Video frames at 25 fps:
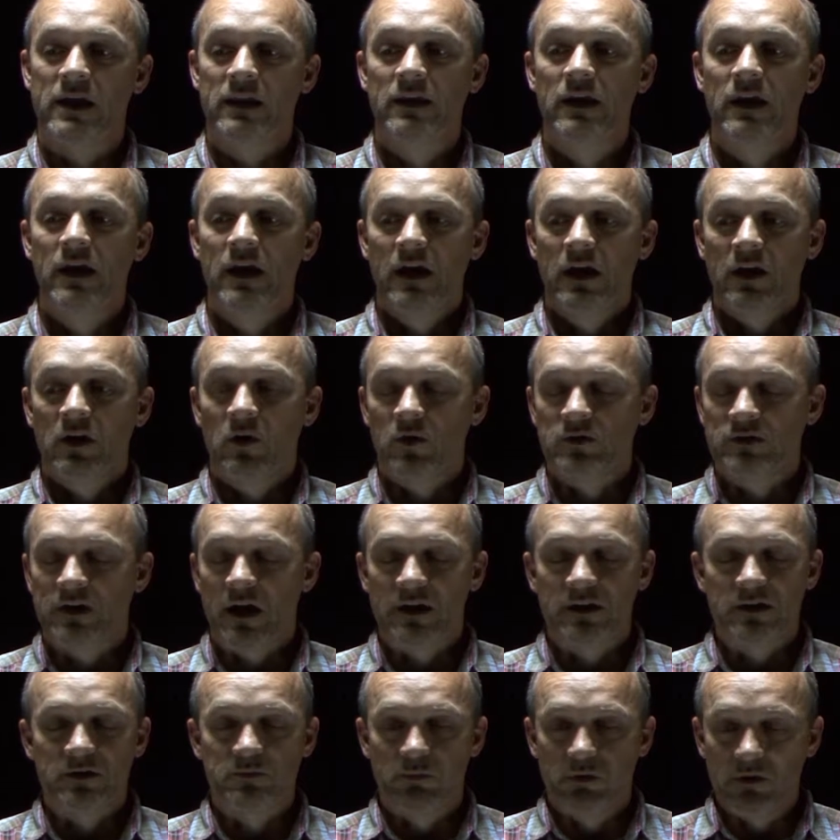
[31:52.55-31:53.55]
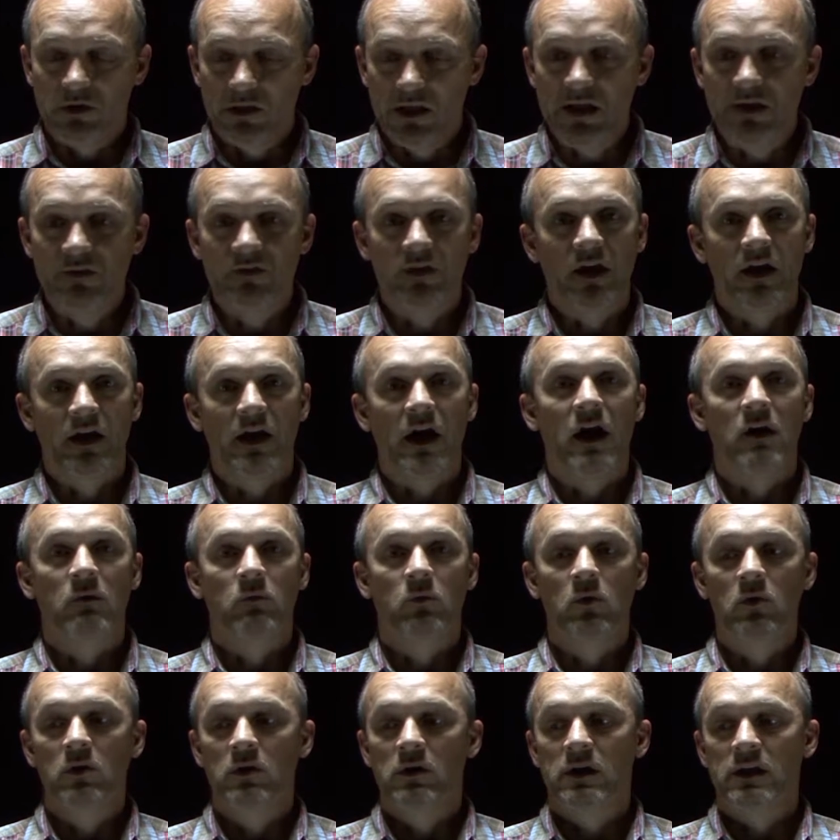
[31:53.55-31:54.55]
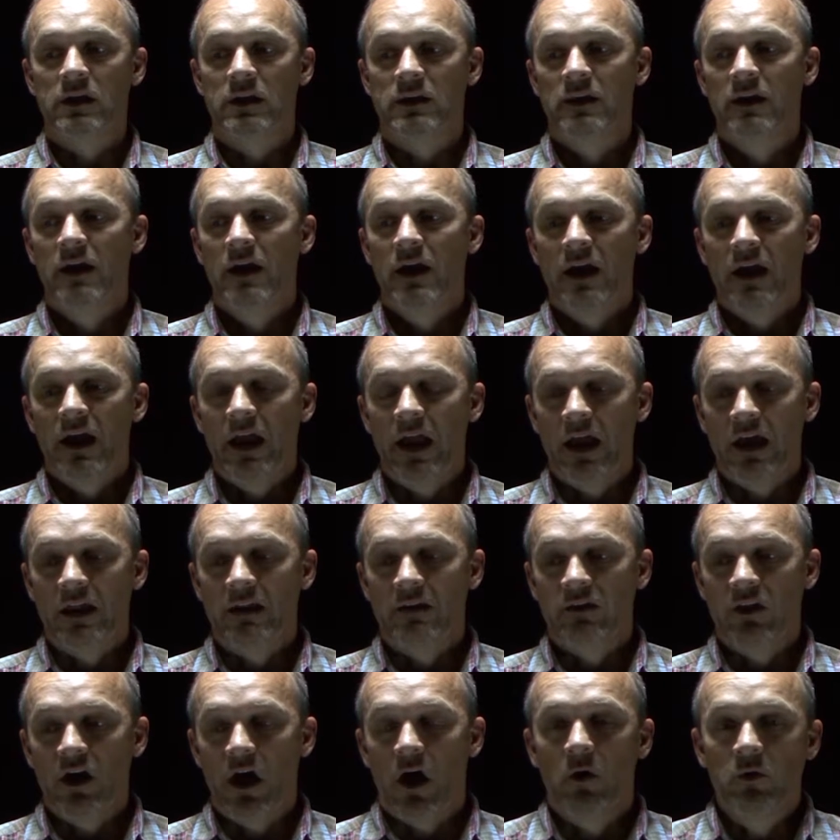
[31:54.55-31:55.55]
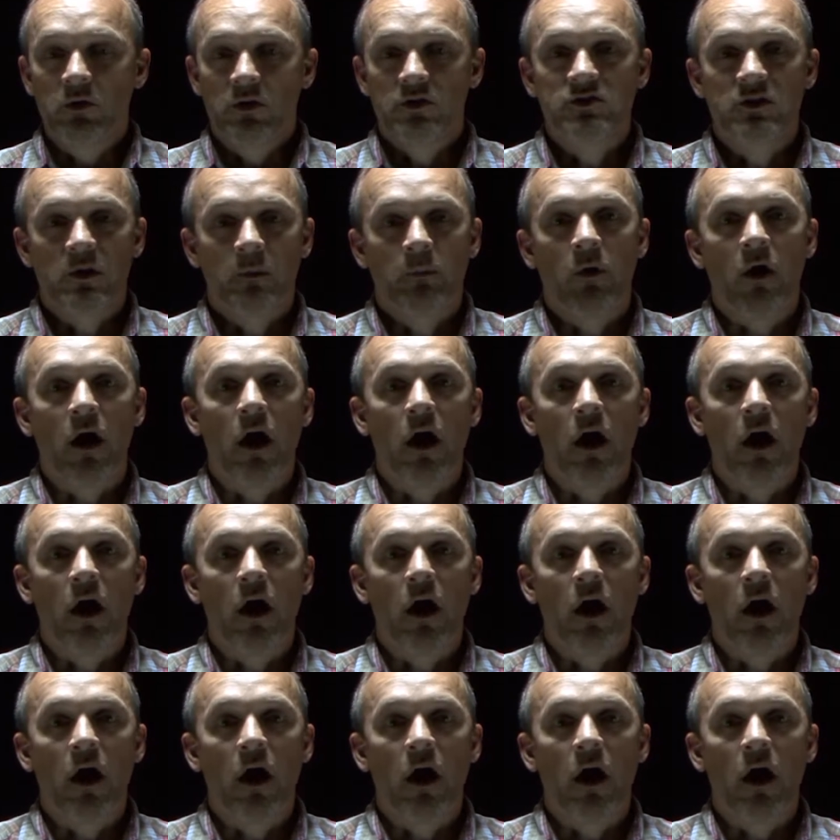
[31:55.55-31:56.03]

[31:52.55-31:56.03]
And of course, I just believed that God would. And the owners of the